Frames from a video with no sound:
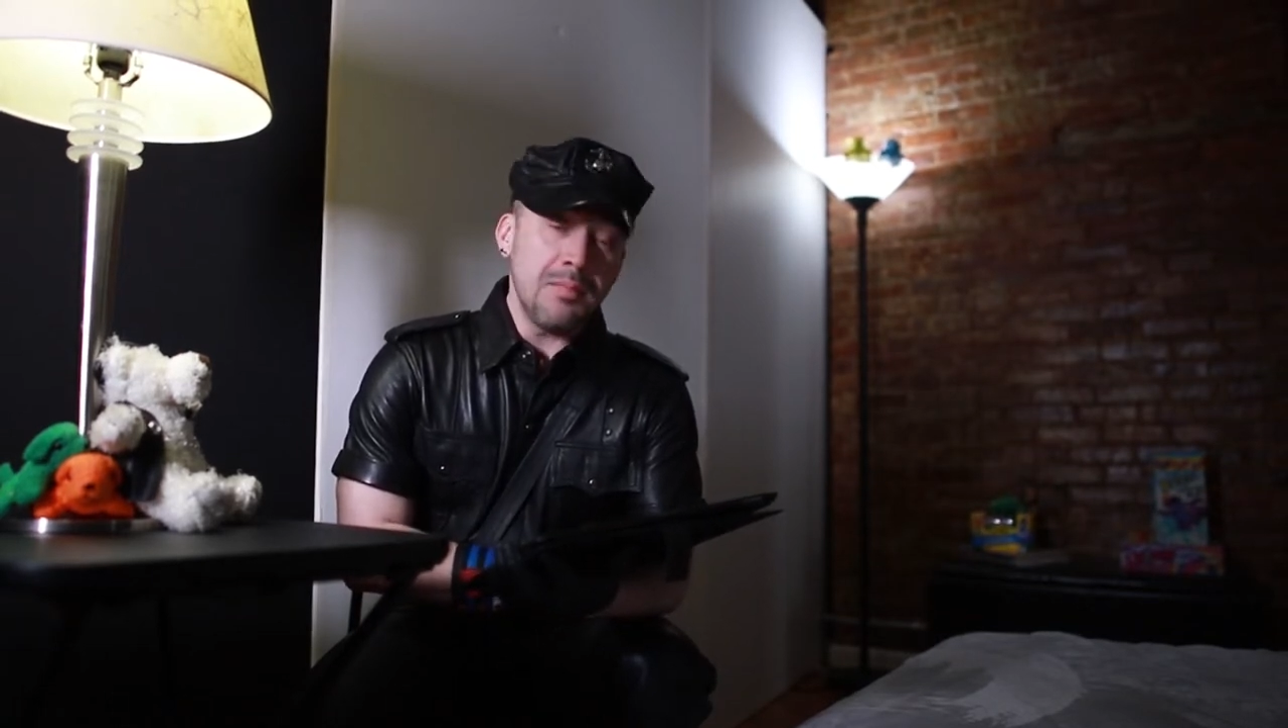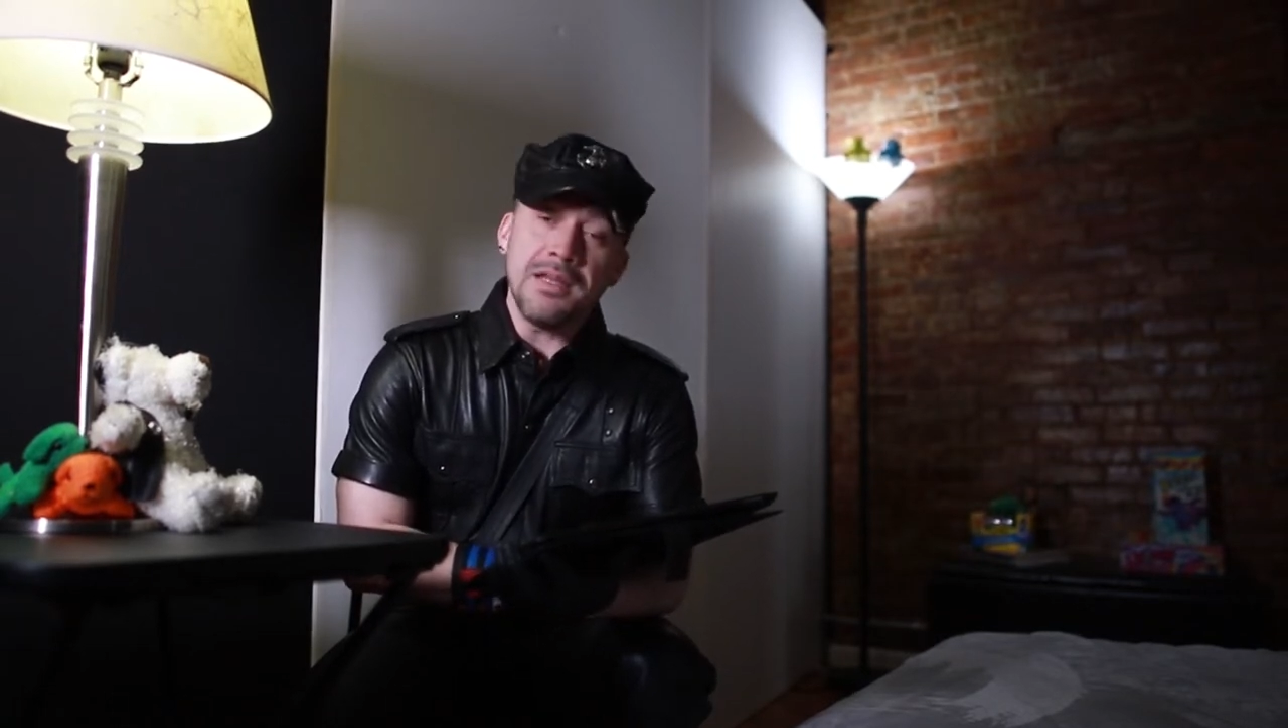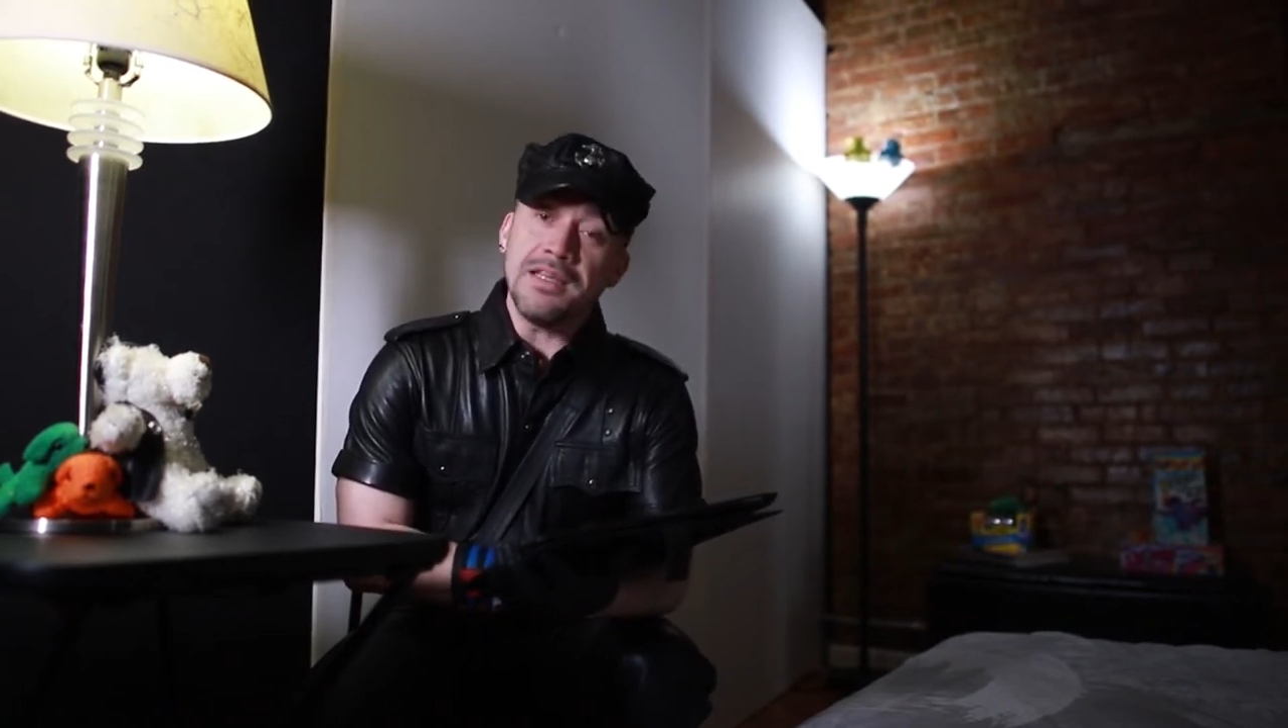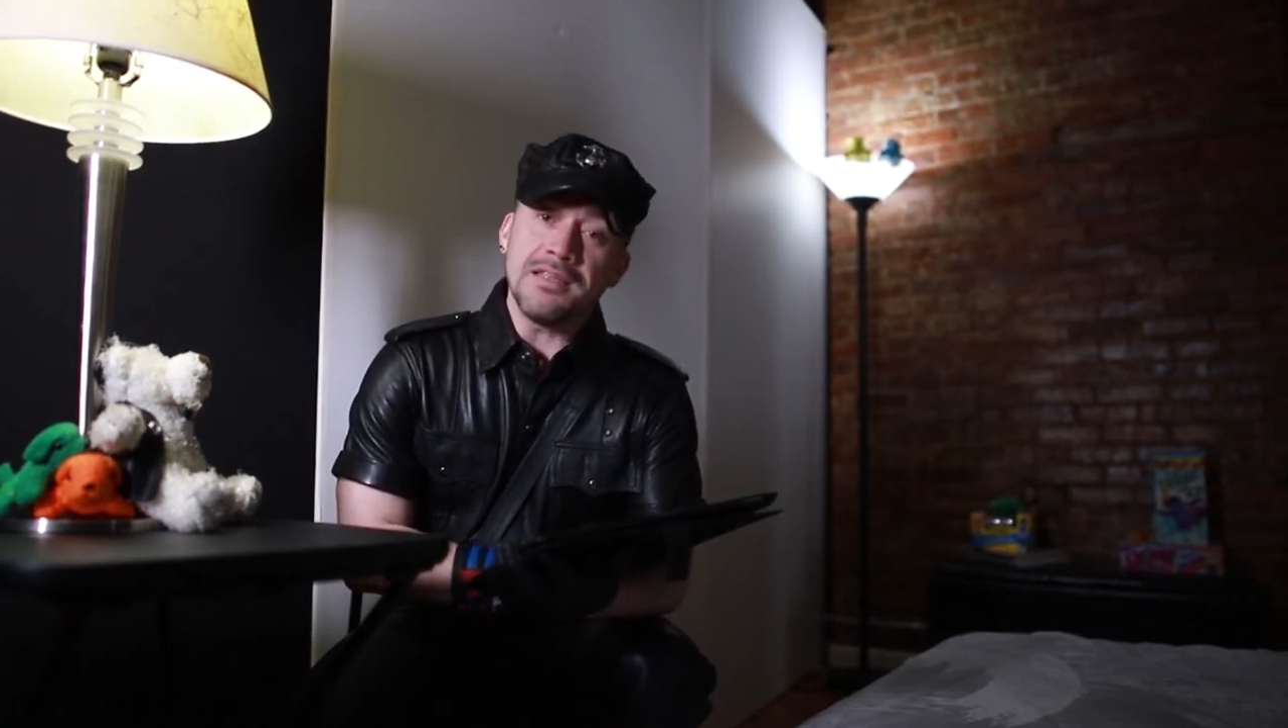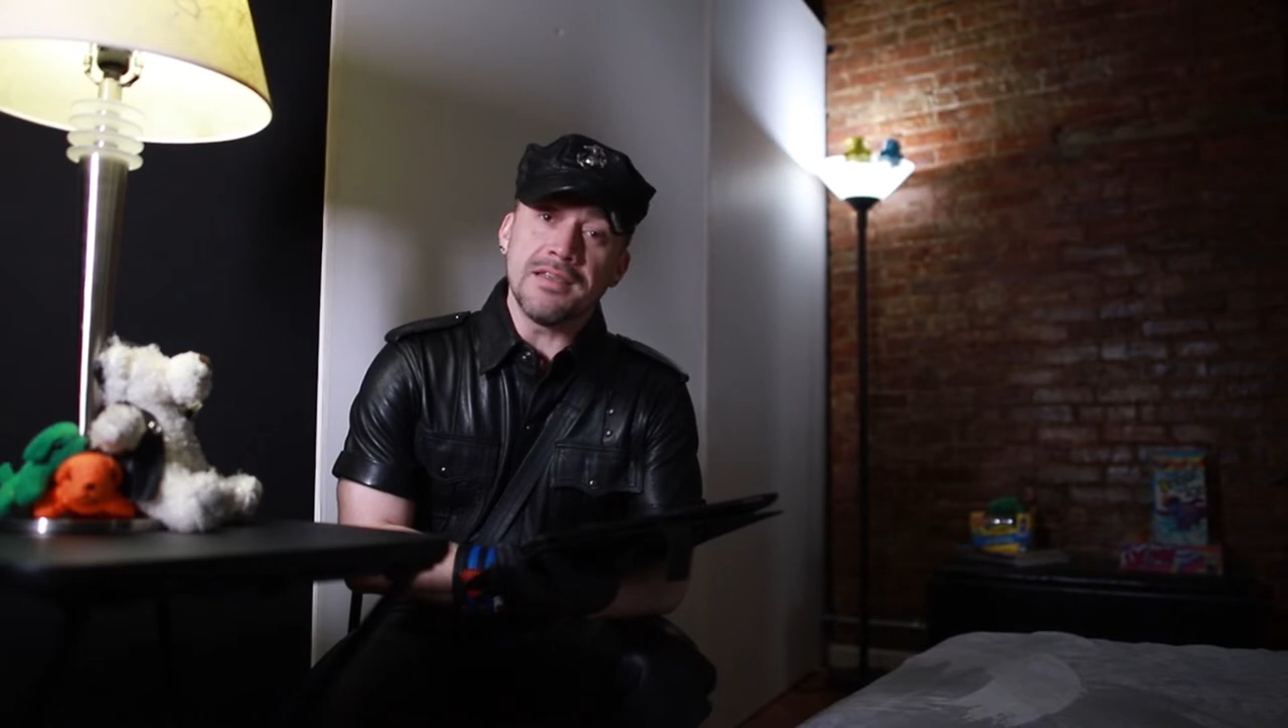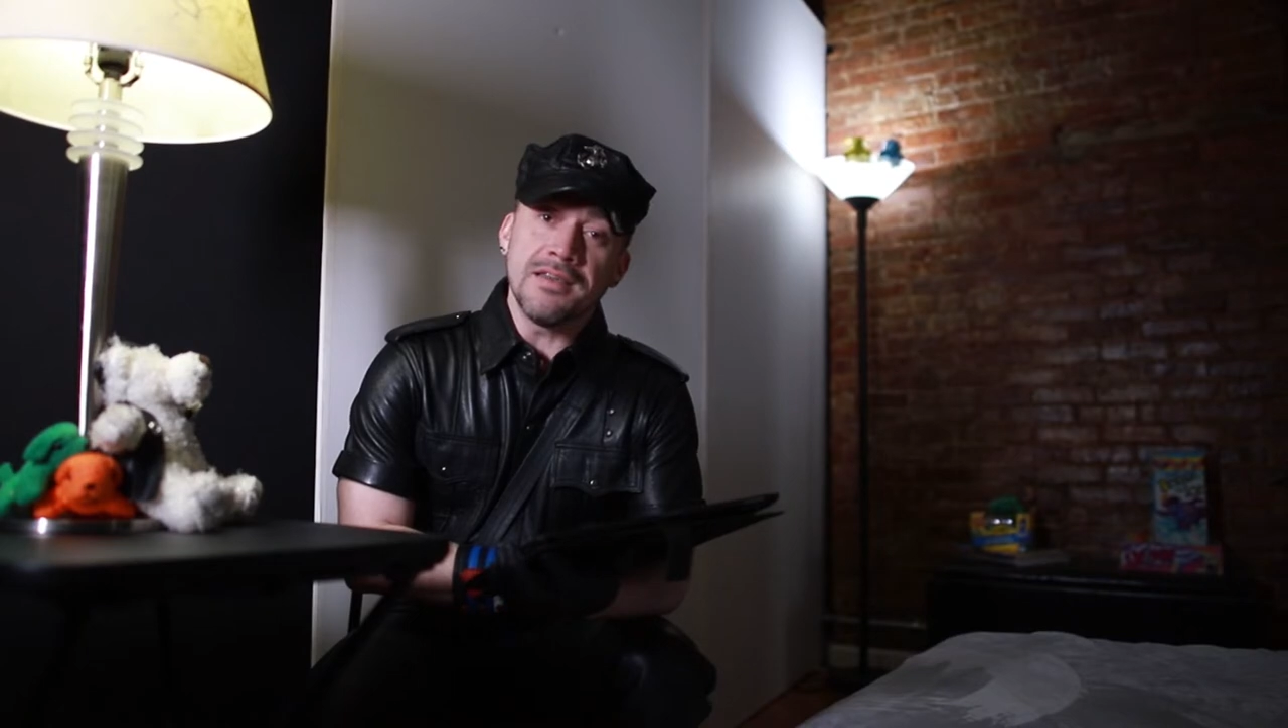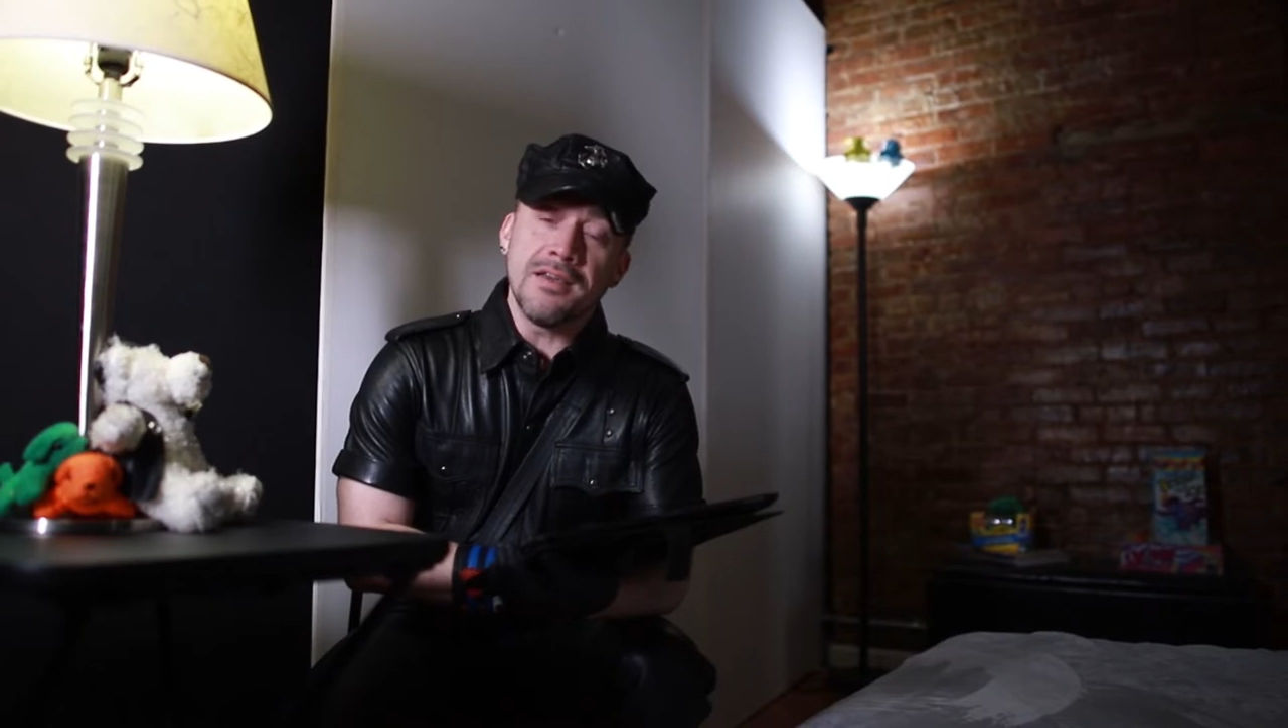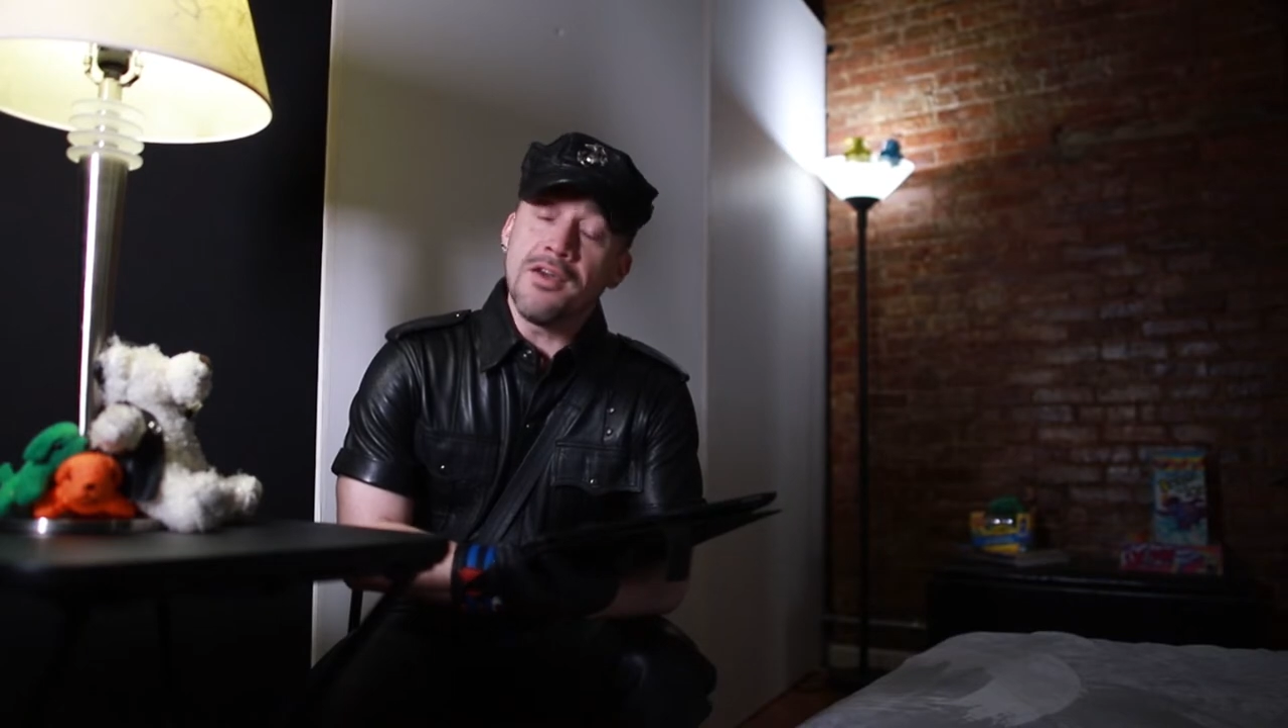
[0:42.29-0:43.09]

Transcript: please